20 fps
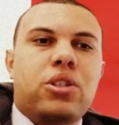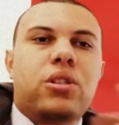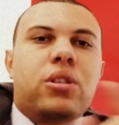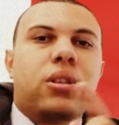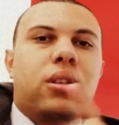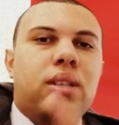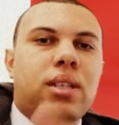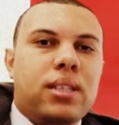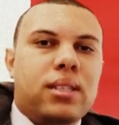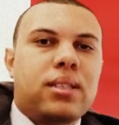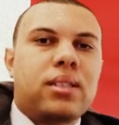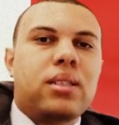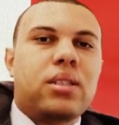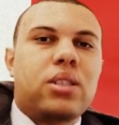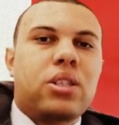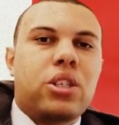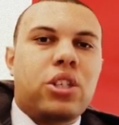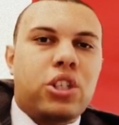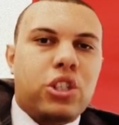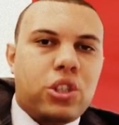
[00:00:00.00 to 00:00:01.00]
to listen
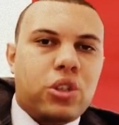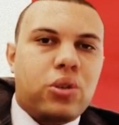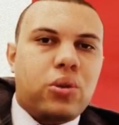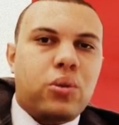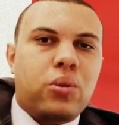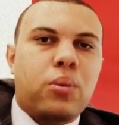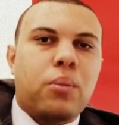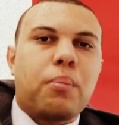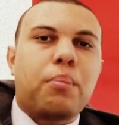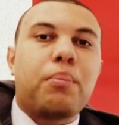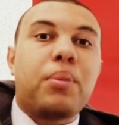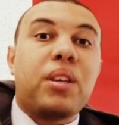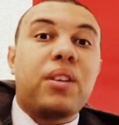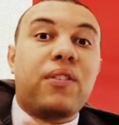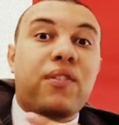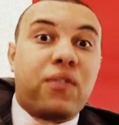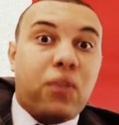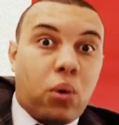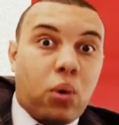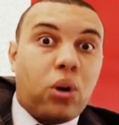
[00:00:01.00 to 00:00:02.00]
to you
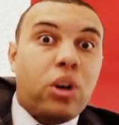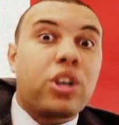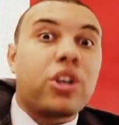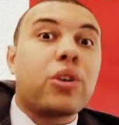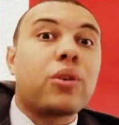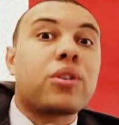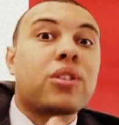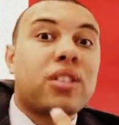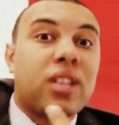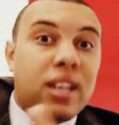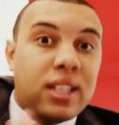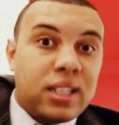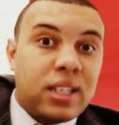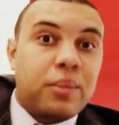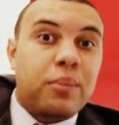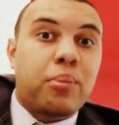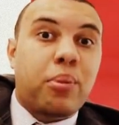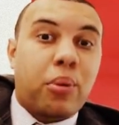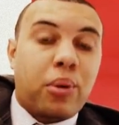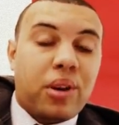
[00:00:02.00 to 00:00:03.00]
before you say the
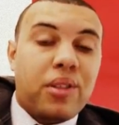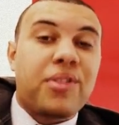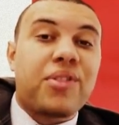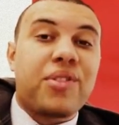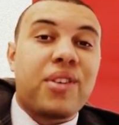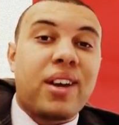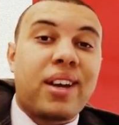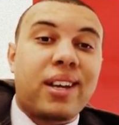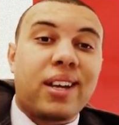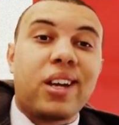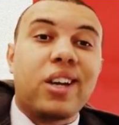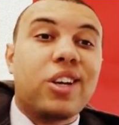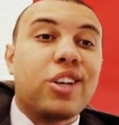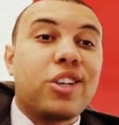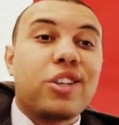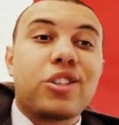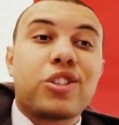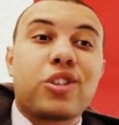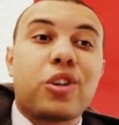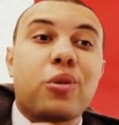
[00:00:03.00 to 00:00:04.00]
important thing.
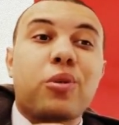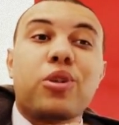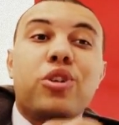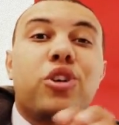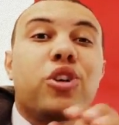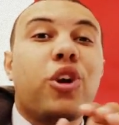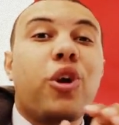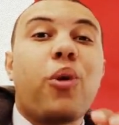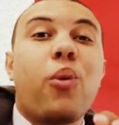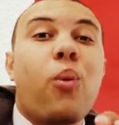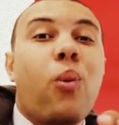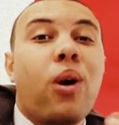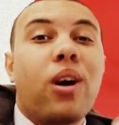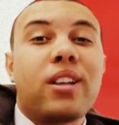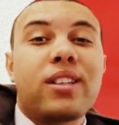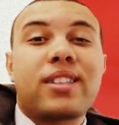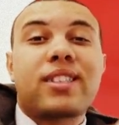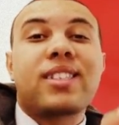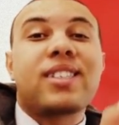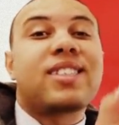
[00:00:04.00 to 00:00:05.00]
So you don't
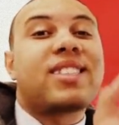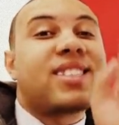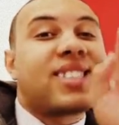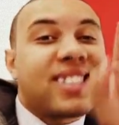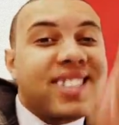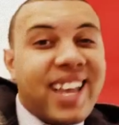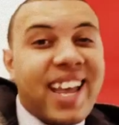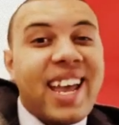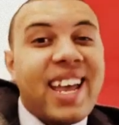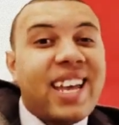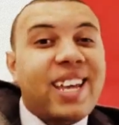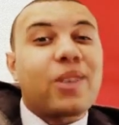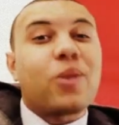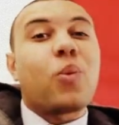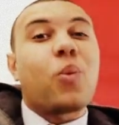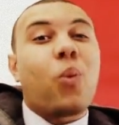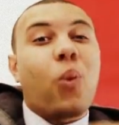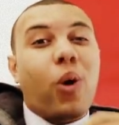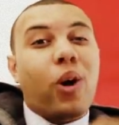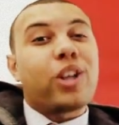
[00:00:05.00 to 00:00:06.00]
want to say
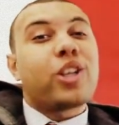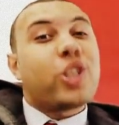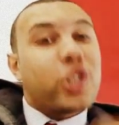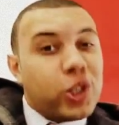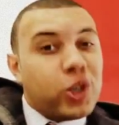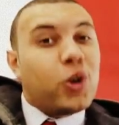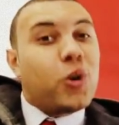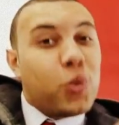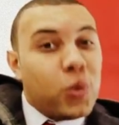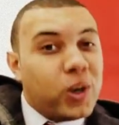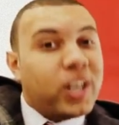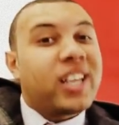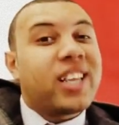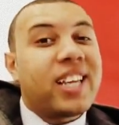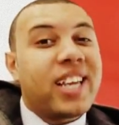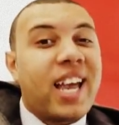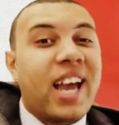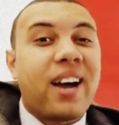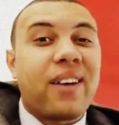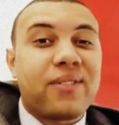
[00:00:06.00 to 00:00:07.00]
what you
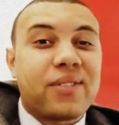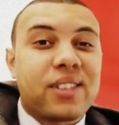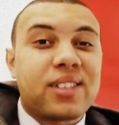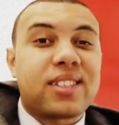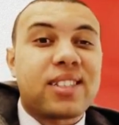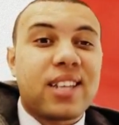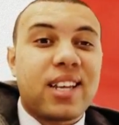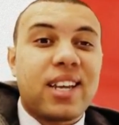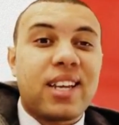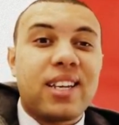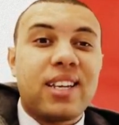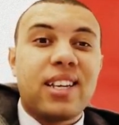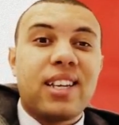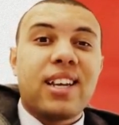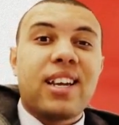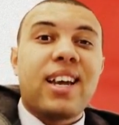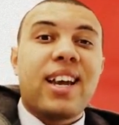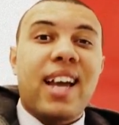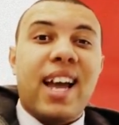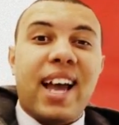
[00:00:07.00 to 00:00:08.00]
really have to say
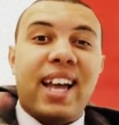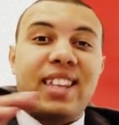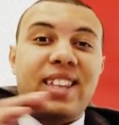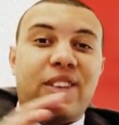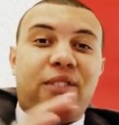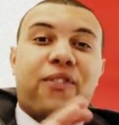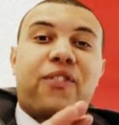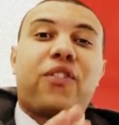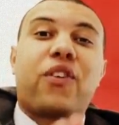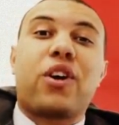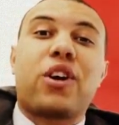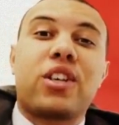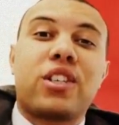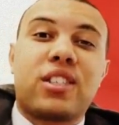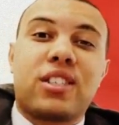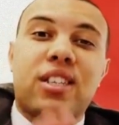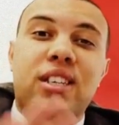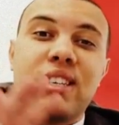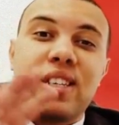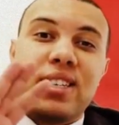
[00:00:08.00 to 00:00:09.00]
at the
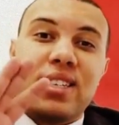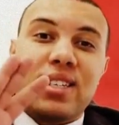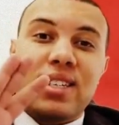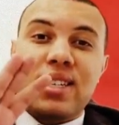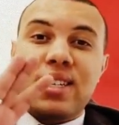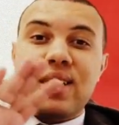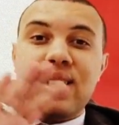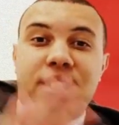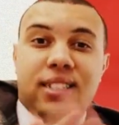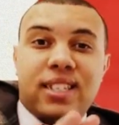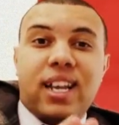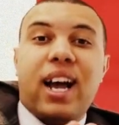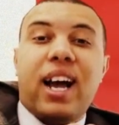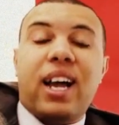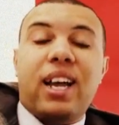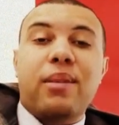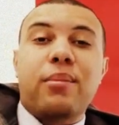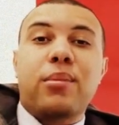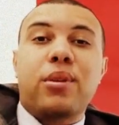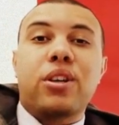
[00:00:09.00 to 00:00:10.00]
first
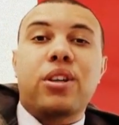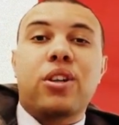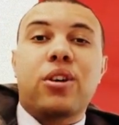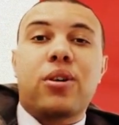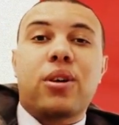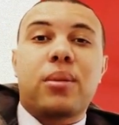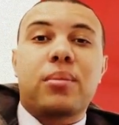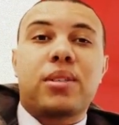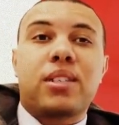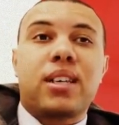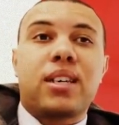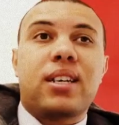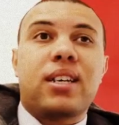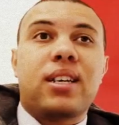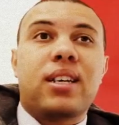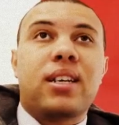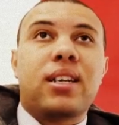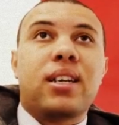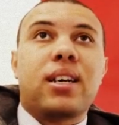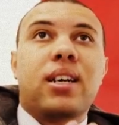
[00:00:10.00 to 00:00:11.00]
time. You know what I'm
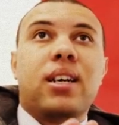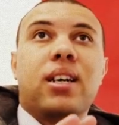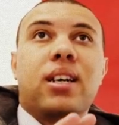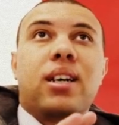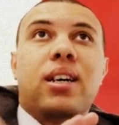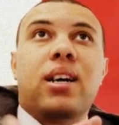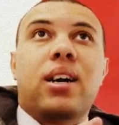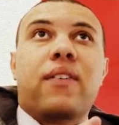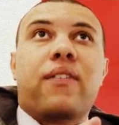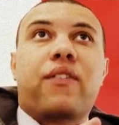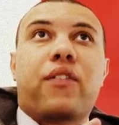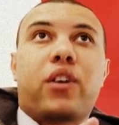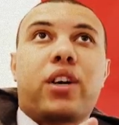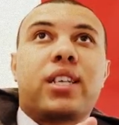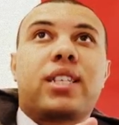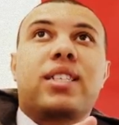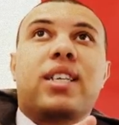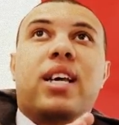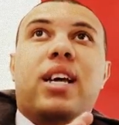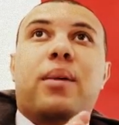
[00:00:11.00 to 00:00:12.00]
saying? For
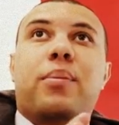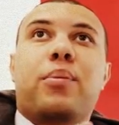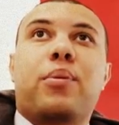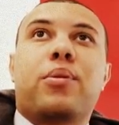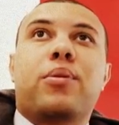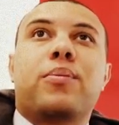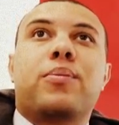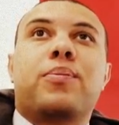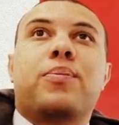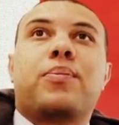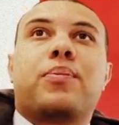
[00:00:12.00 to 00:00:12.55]
example,